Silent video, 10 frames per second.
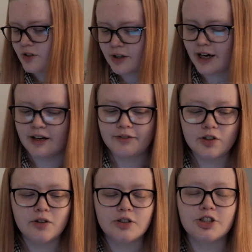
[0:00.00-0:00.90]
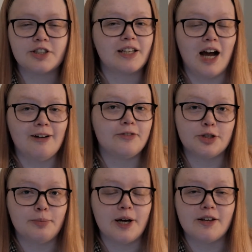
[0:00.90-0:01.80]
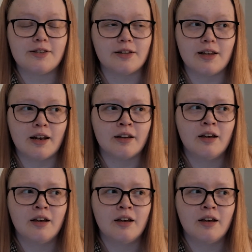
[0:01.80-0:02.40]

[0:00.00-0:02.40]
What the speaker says: So yeah, if you're just an average person, then